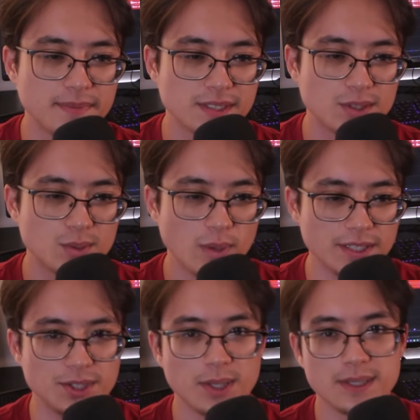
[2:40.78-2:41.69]

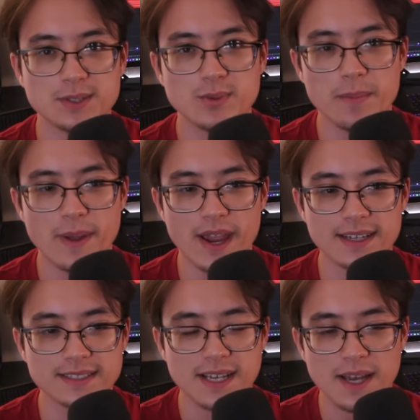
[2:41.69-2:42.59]
sweatshirt and
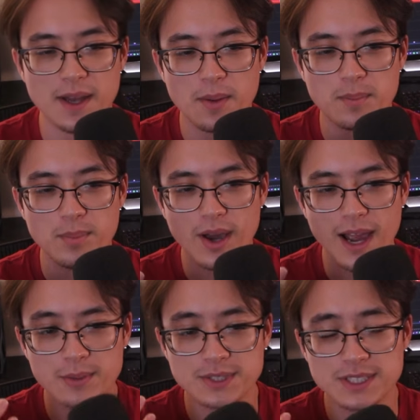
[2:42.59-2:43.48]
sweatpants. But
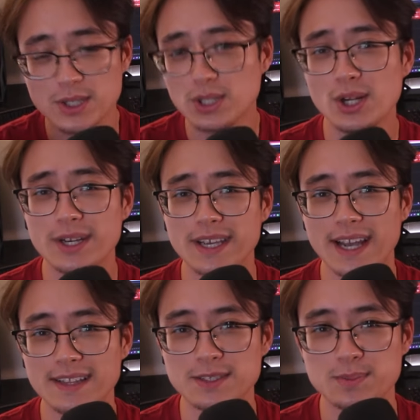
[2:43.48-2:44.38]
I was still learning
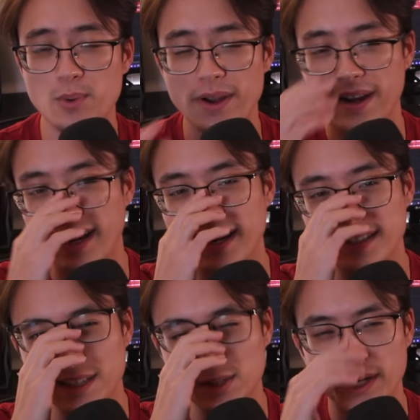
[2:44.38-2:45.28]
at this point
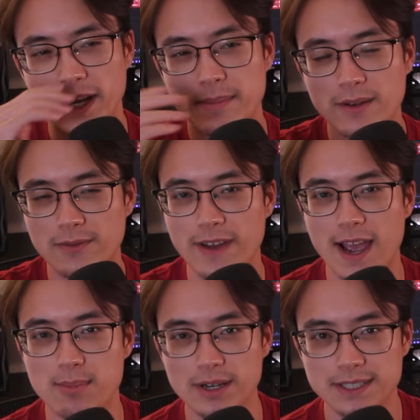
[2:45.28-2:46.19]
and like learning about
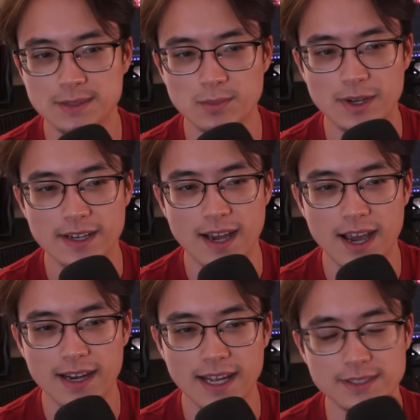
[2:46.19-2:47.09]
fabrics and
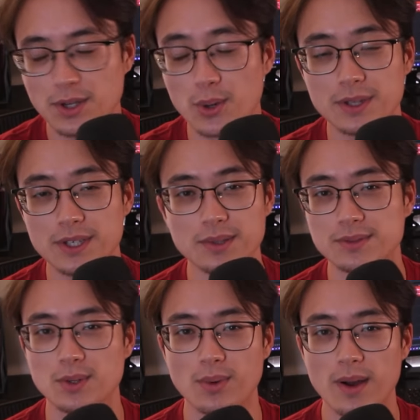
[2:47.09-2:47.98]
whatnot. I totally
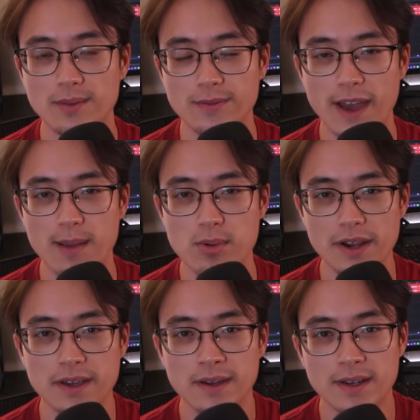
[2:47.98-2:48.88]
used the wrong
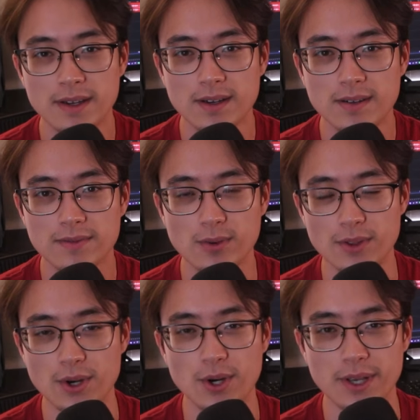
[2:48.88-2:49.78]
fabric for
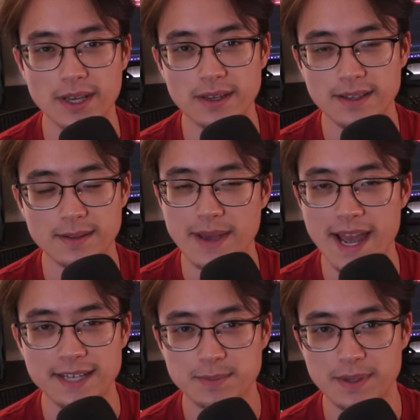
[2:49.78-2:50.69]
the hoodie and the
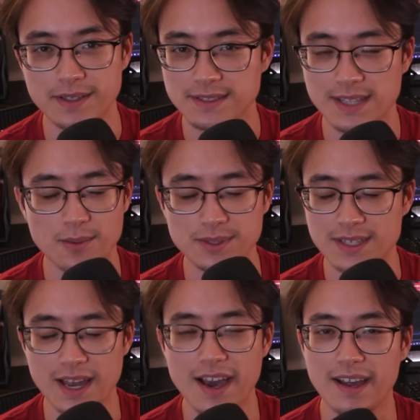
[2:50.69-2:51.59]
mask piece. That was
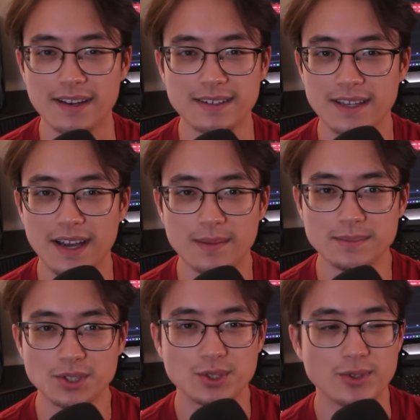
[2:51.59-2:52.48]
not
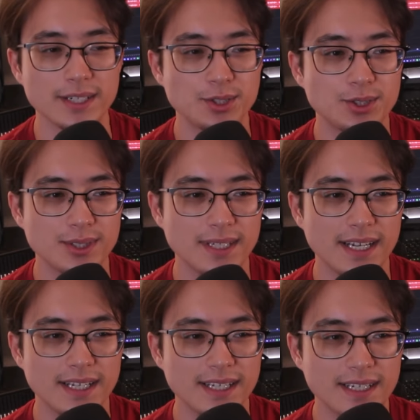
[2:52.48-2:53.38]
stretched
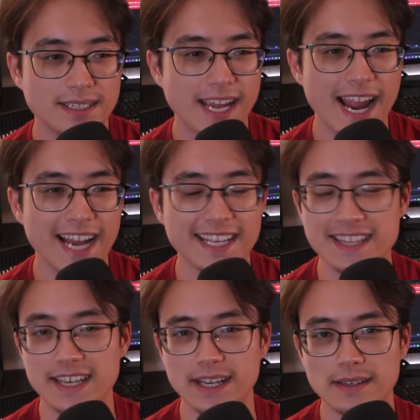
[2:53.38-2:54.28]

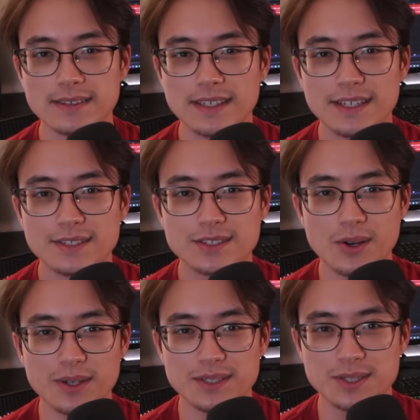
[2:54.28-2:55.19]
anything. So
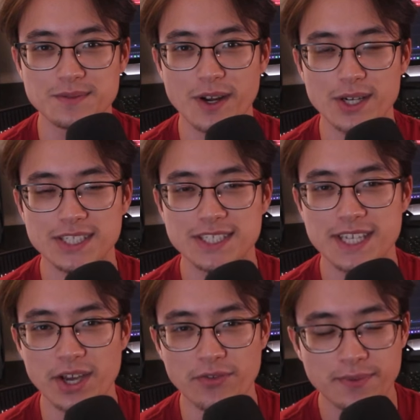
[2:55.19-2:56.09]
it's just very
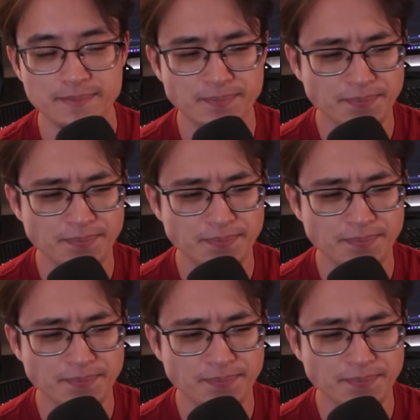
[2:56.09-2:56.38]
stiff.